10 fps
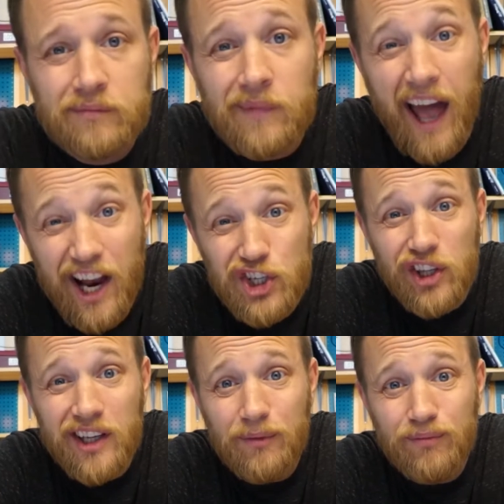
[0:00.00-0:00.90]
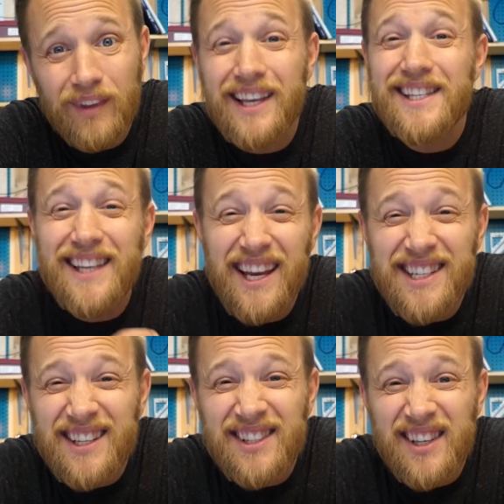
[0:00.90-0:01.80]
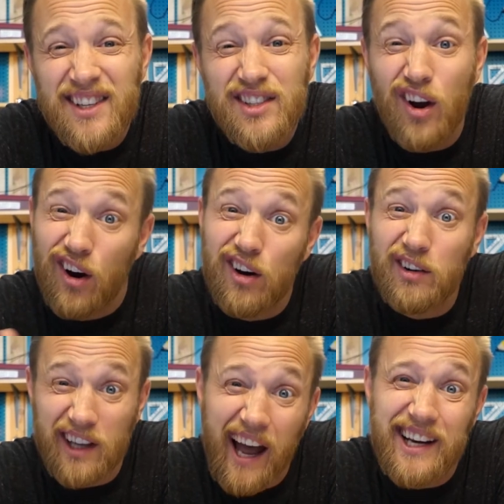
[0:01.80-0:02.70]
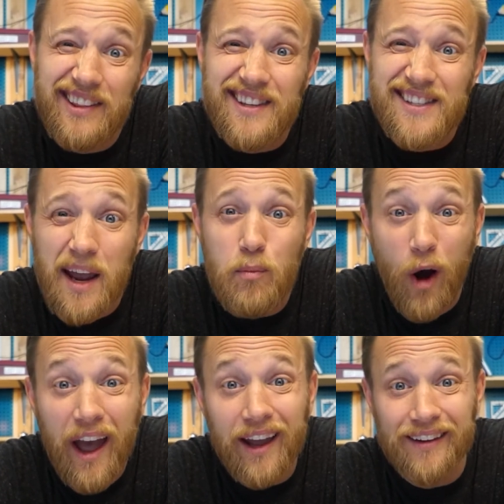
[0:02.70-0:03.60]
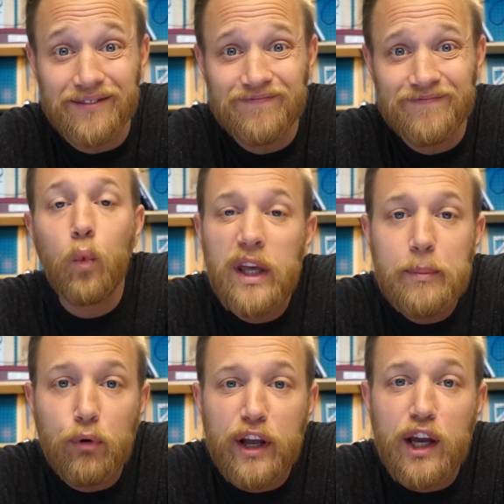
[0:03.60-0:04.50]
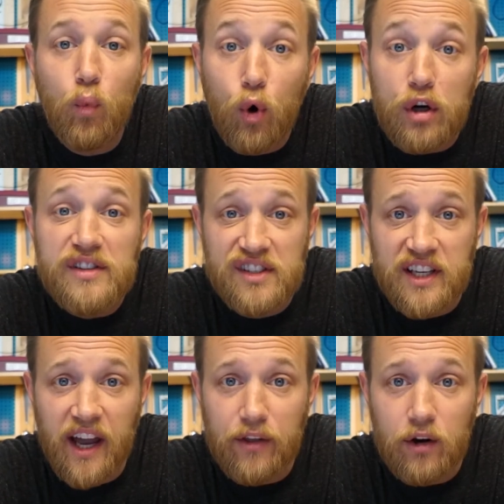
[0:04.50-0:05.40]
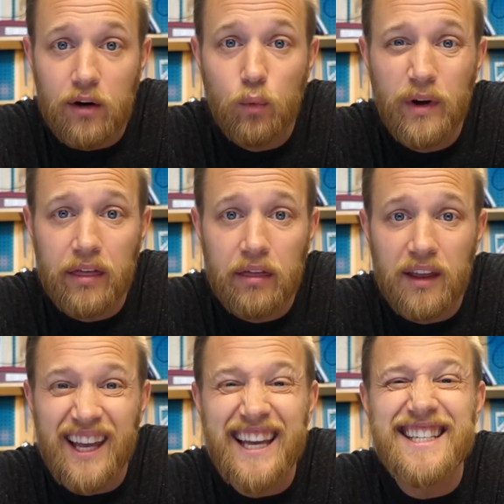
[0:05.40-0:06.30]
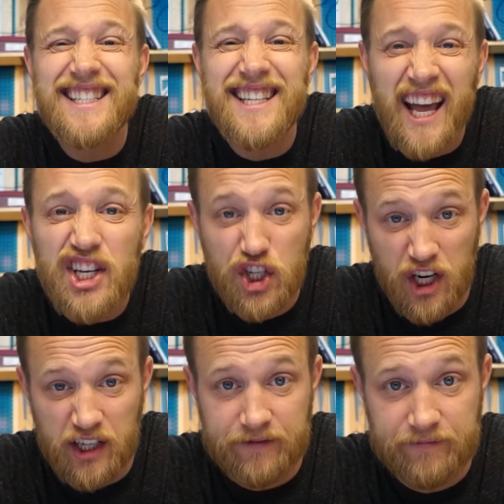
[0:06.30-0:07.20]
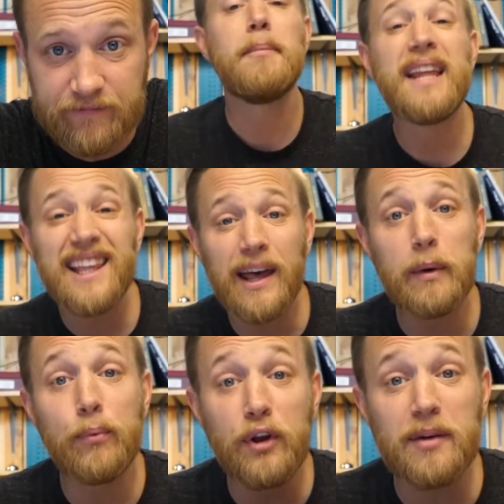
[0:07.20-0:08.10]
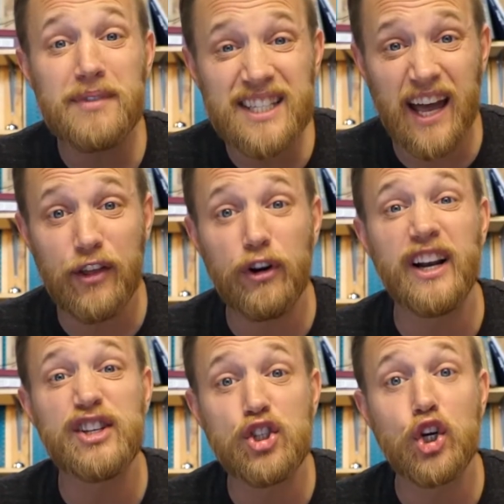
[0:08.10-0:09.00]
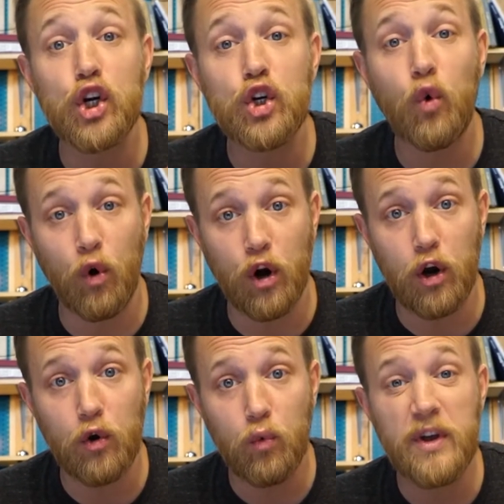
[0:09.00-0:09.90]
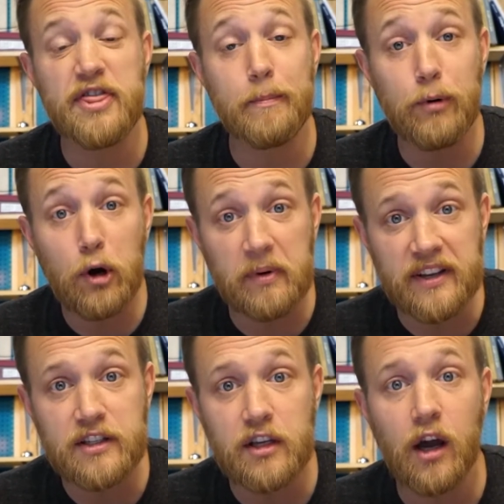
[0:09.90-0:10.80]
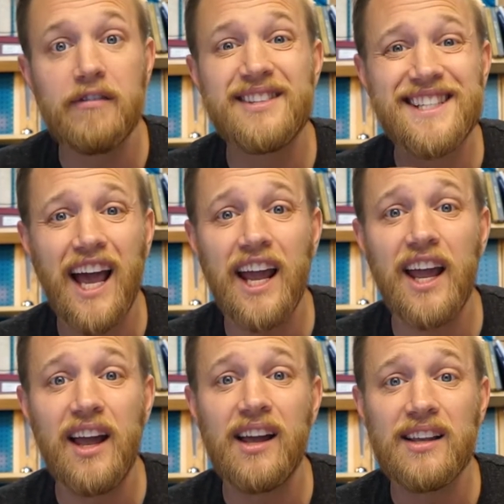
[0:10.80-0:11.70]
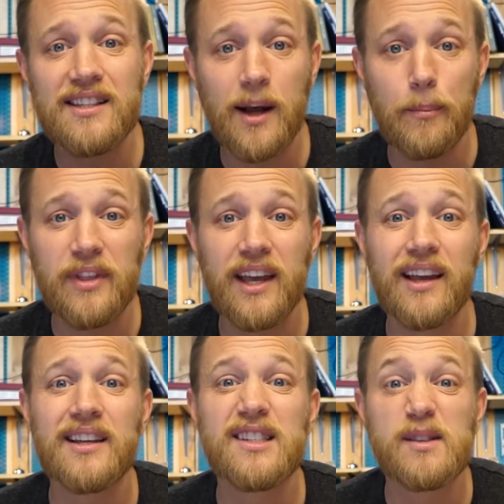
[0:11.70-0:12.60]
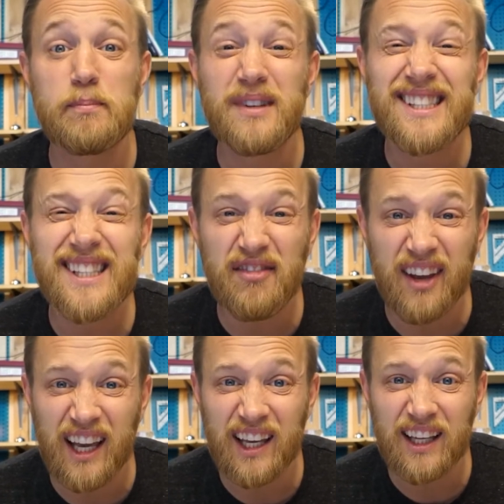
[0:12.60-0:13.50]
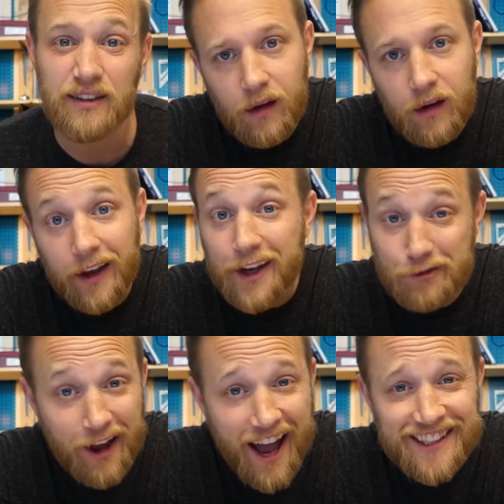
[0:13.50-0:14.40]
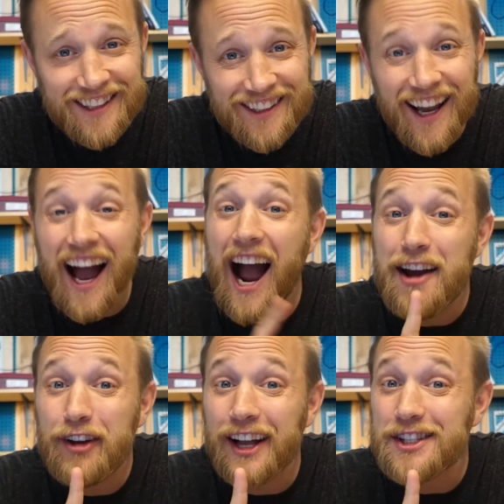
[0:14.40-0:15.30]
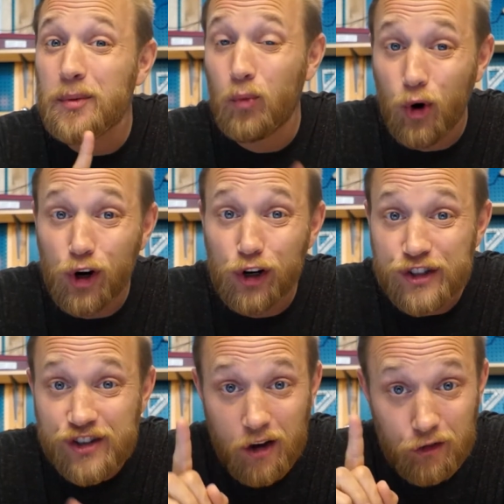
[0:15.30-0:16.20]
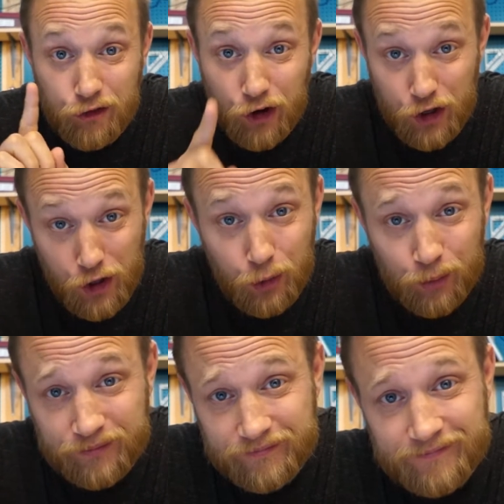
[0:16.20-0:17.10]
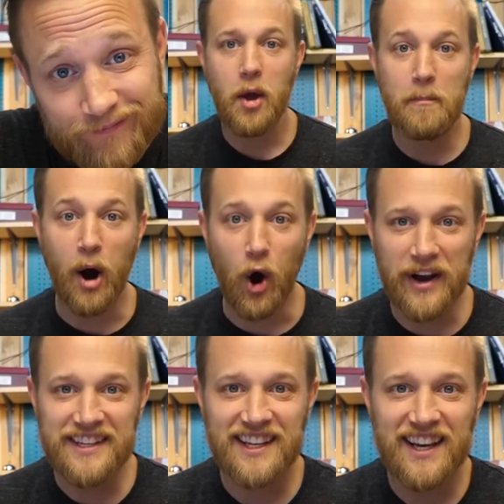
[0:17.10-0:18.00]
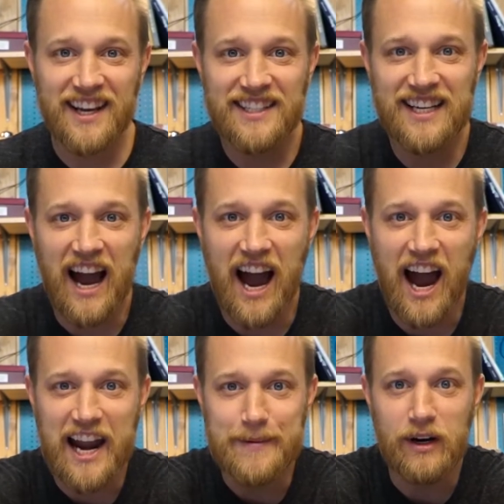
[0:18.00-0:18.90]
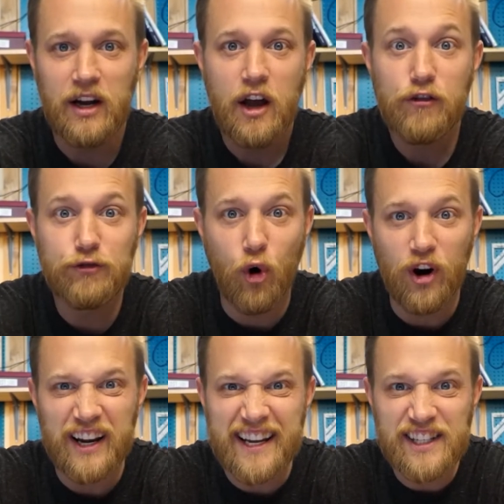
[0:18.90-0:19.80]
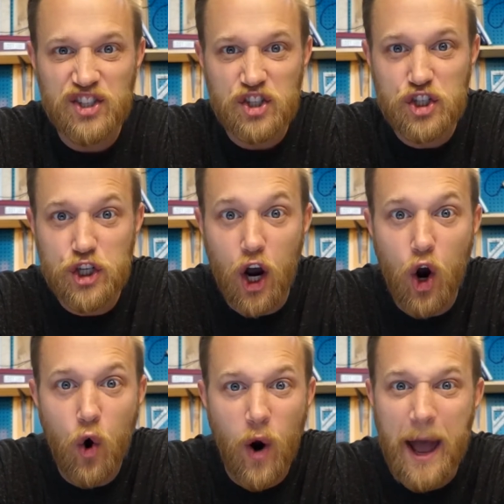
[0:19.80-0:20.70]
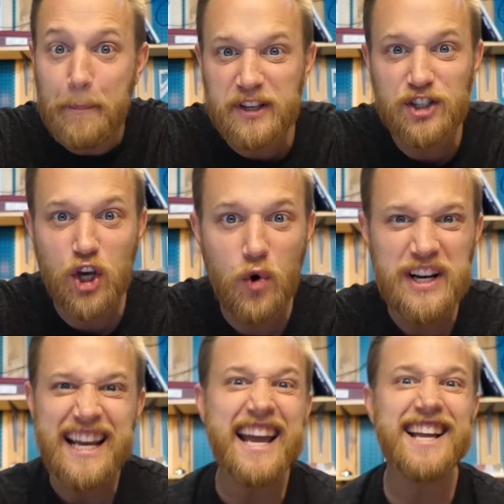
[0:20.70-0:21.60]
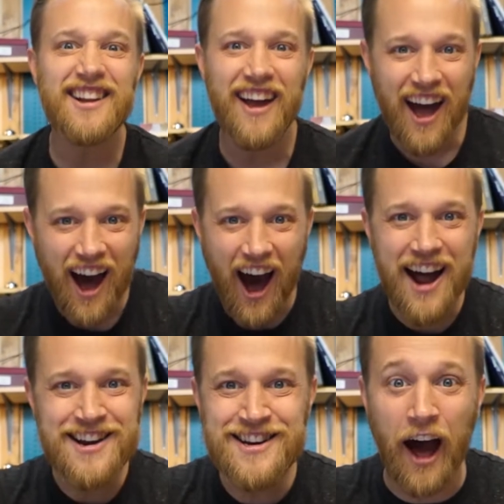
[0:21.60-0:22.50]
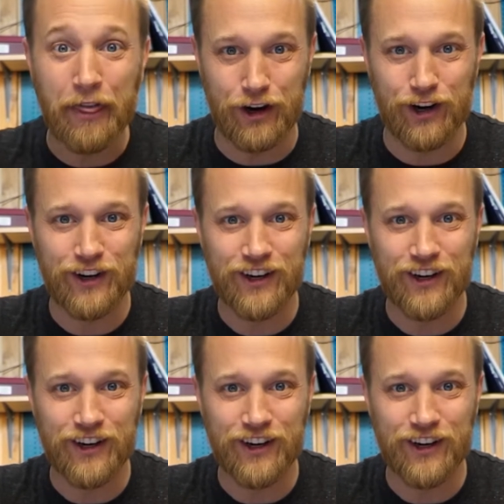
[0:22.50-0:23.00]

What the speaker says: Actually, sentences are kind of the same way. We bring words together with intention, meaning that we put them together in a certain order with the purpose of saying something specific. In fact, I've got some words for you. Poet time for its show episode another.